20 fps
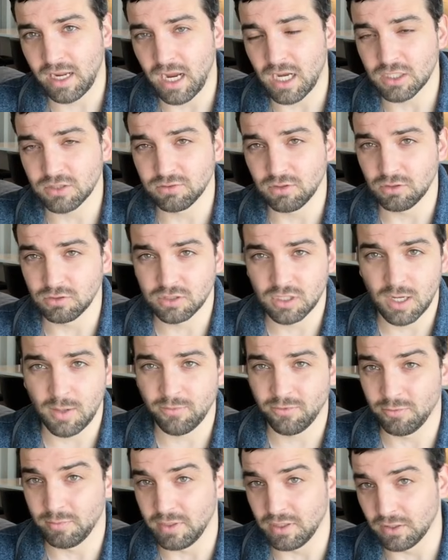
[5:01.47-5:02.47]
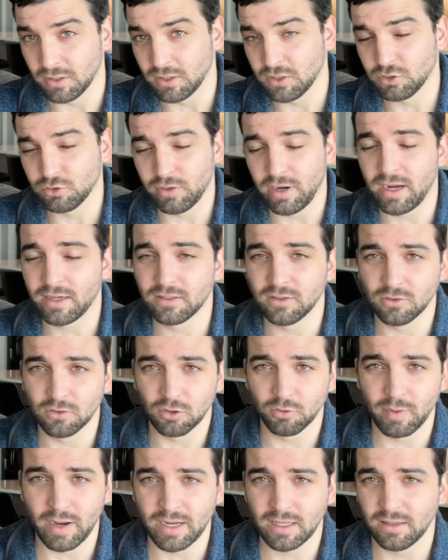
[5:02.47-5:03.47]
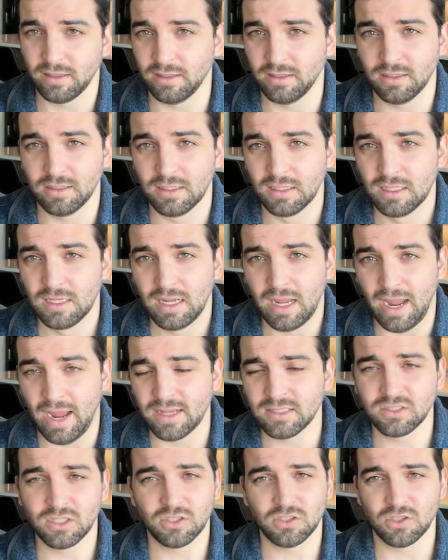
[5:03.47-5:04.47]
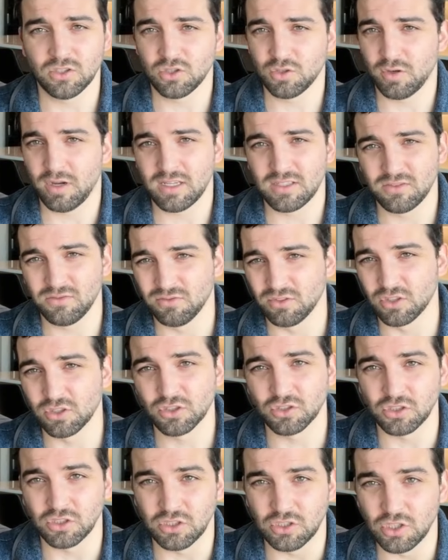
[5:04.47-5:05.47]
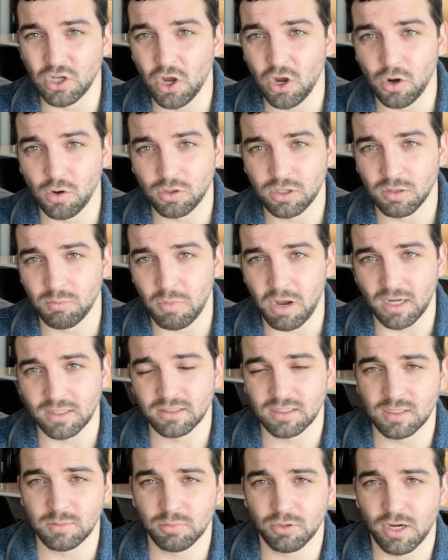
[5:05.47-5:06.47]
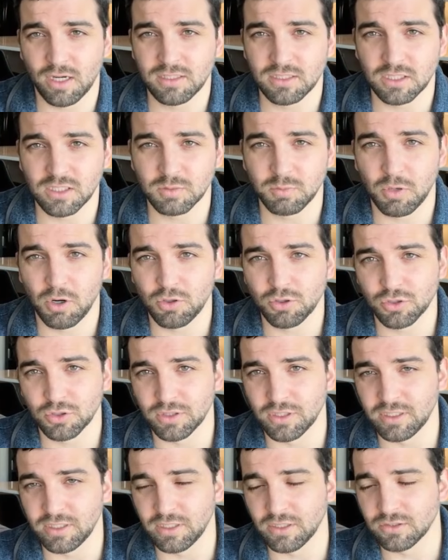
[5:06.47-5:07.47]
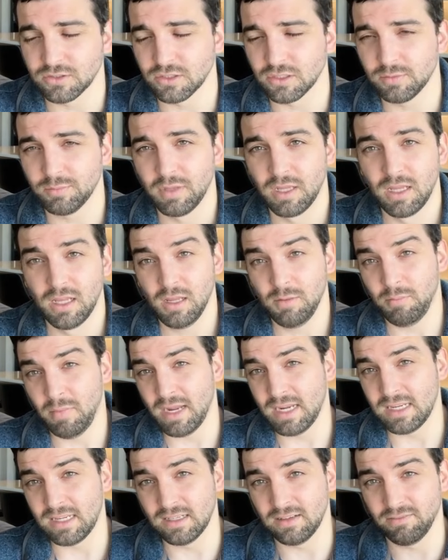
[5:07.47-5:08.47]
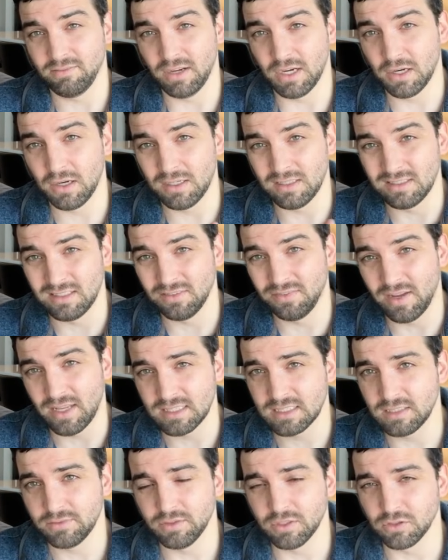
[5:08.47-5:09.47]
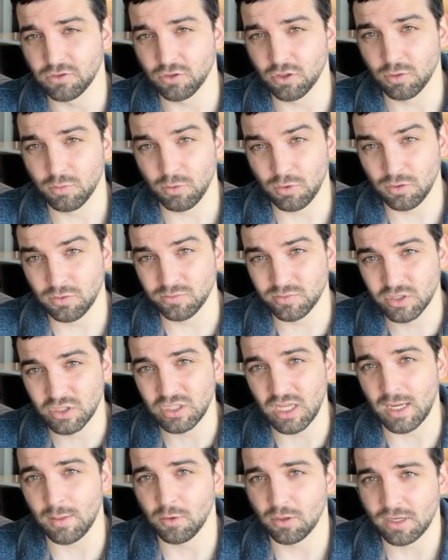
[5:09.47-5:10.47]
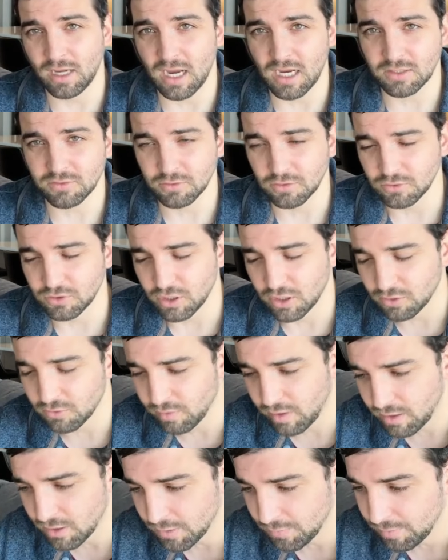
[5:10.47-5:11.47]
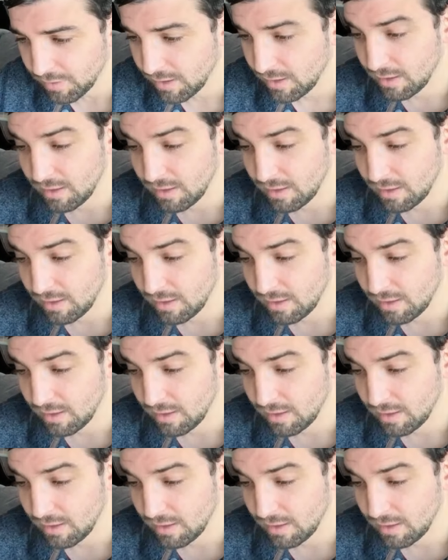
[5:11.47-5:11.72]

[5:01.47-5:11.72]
cash flows come from either contracted or regulated assets, and so has virtually no commodity price exposure in the near term, making it a very defensive and durable, stable cash flow generator.